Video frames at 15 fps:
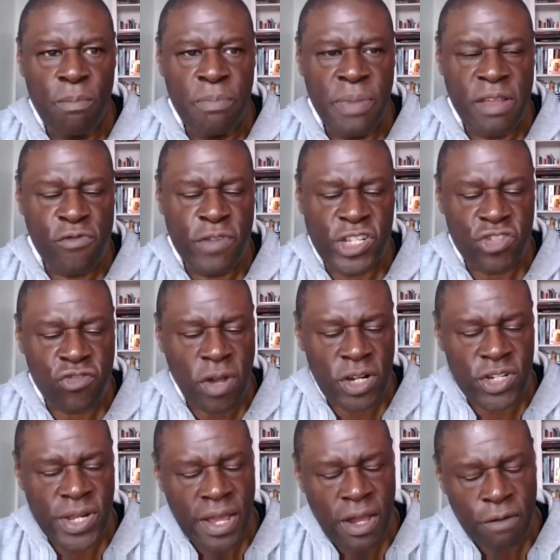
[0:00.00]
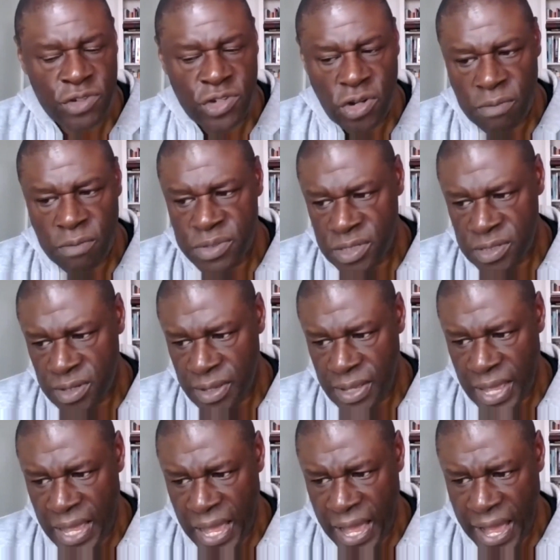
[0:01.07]
been restructured out of jobs
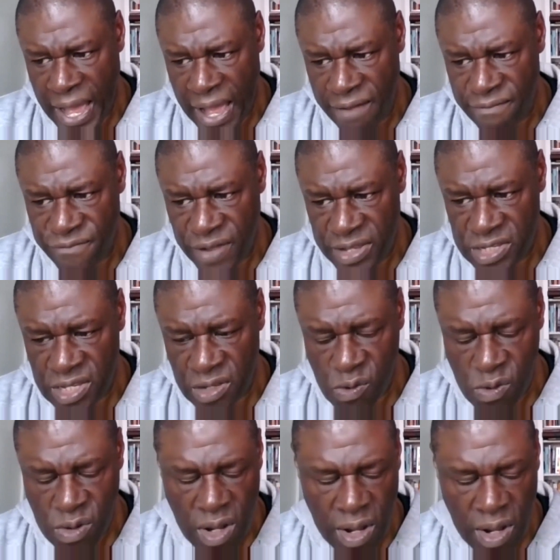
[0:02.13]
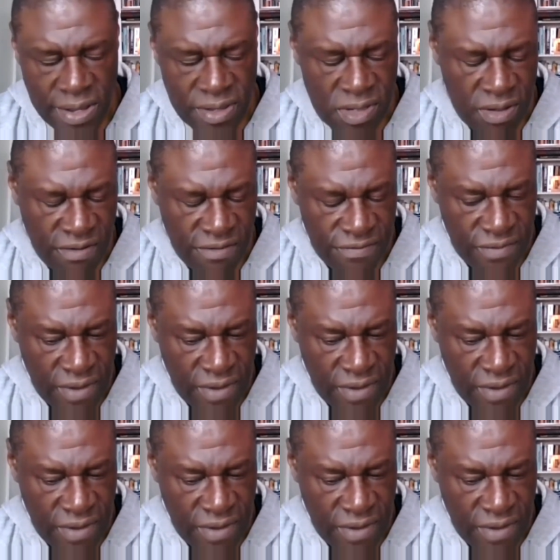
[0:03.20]
and facing all kinds of